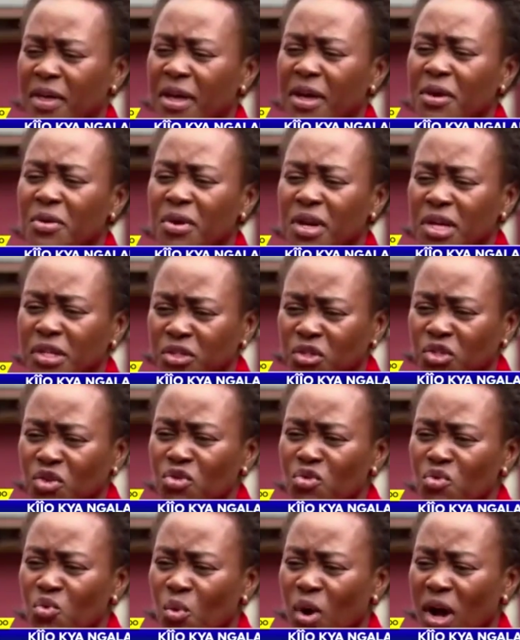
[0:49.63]
The
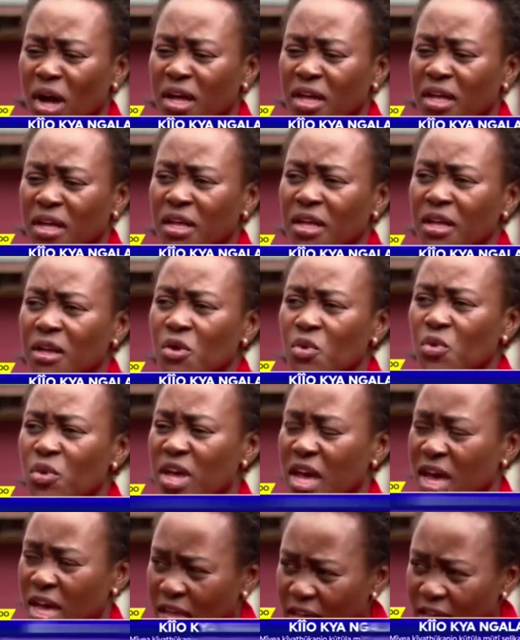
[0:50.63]
reason why
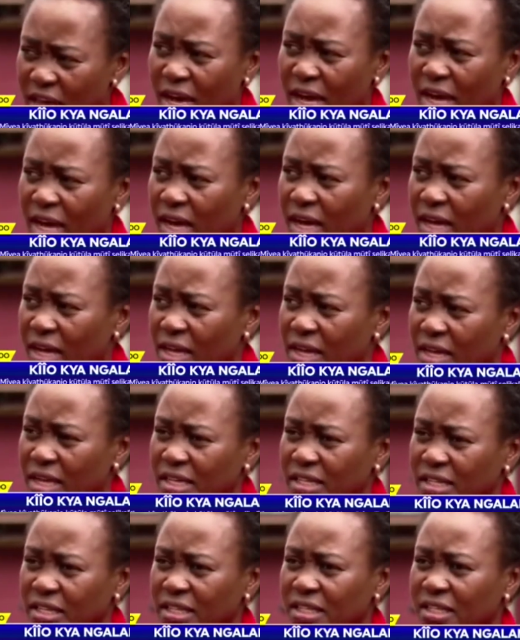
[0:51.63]
we are here
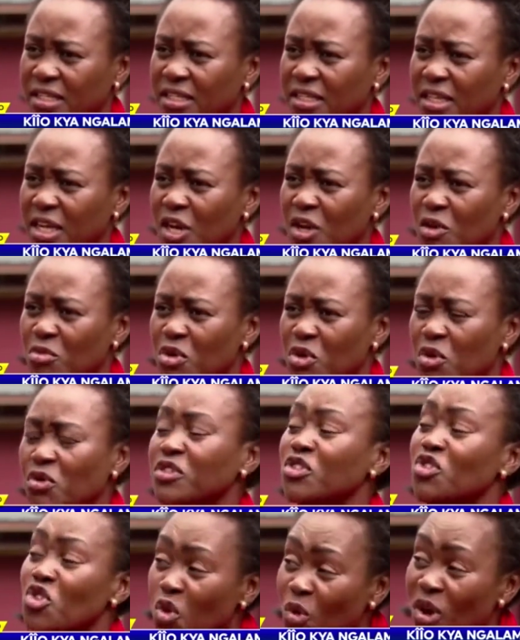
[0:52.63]
is
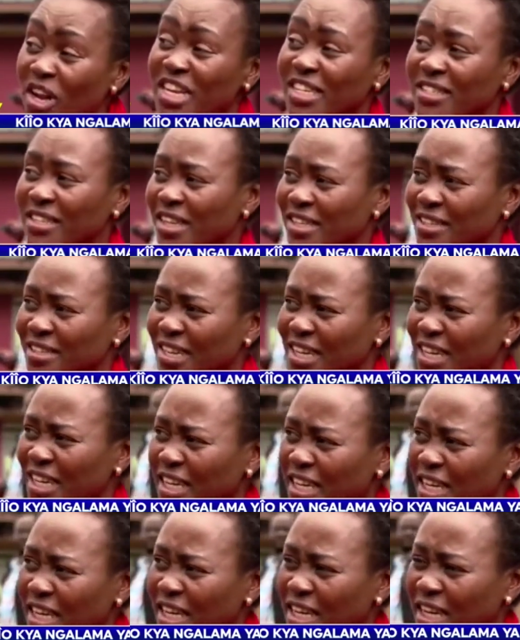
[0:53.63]
because no one is listening
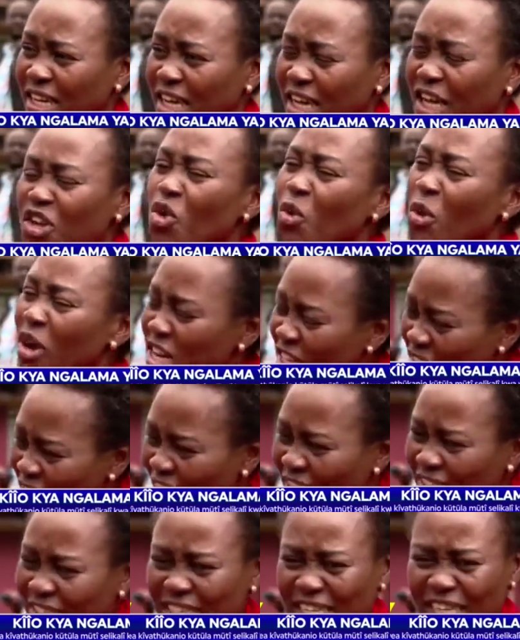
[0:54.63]
and no one is
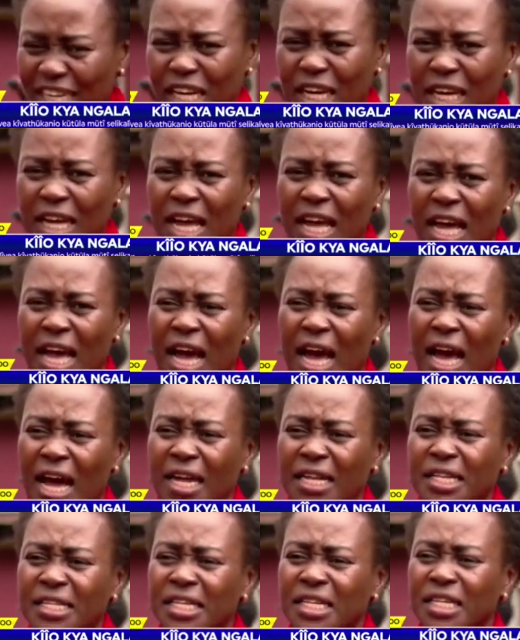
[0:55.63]
acting.
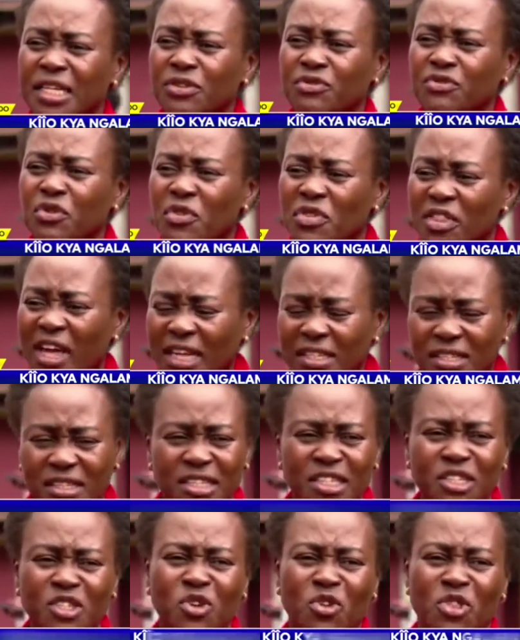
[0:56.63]
And for that
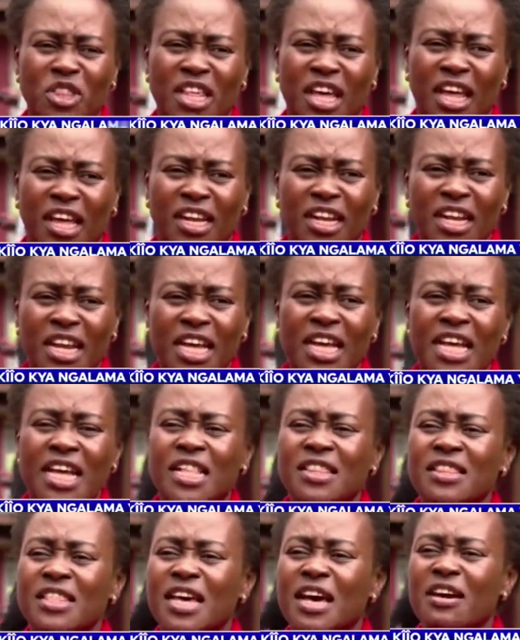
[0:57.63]
reason then,
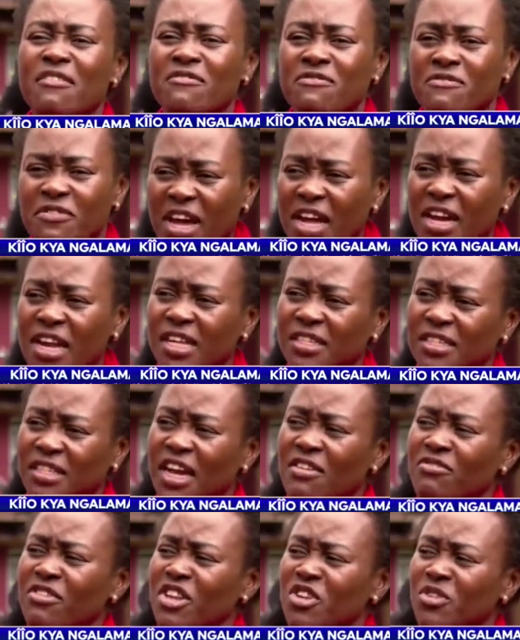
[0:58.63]
there are various
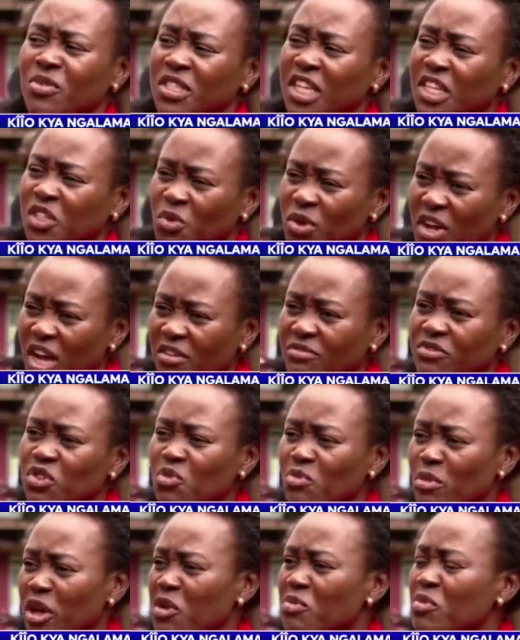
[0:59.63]
avenues that we have
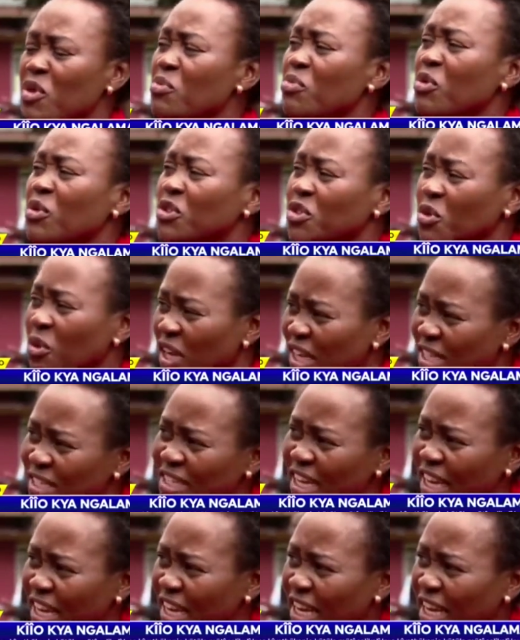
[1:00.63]
to make people to
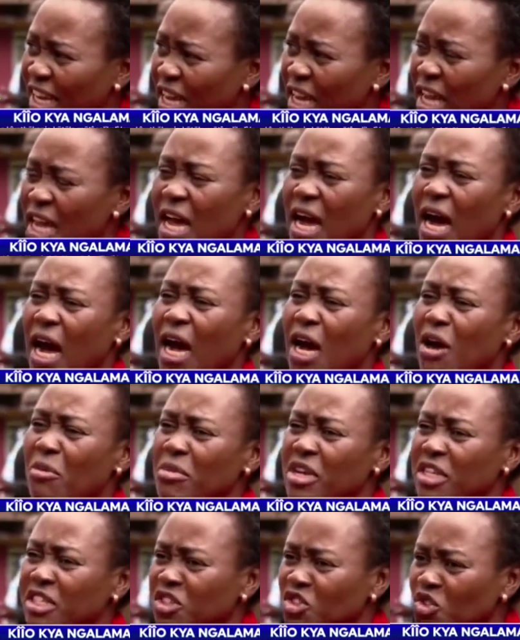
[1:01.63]
listen.
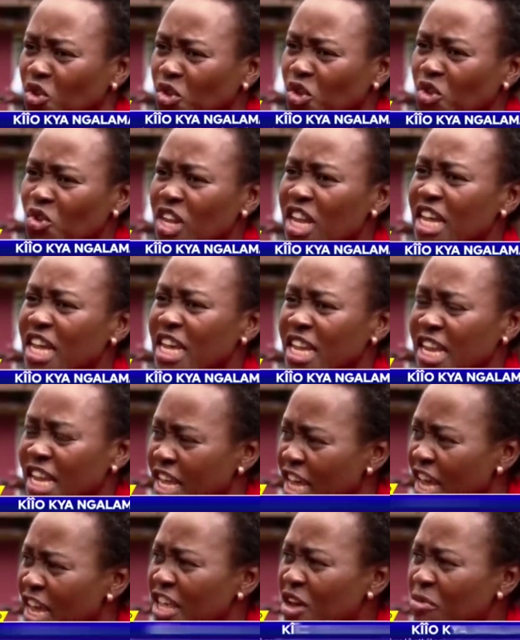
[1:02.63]
It's not only in
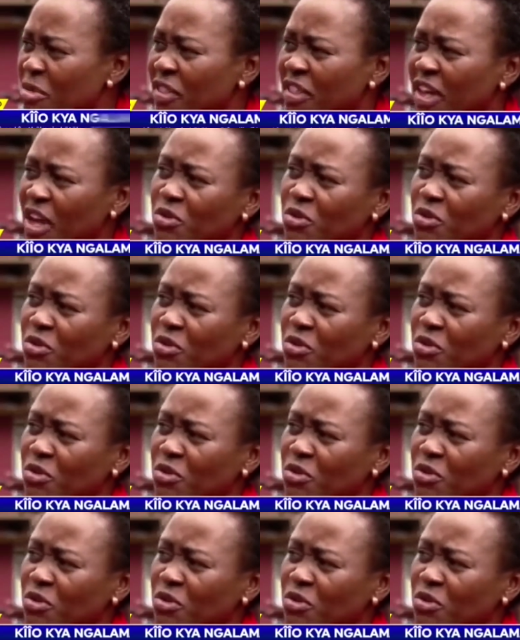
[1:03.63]
Kenya, but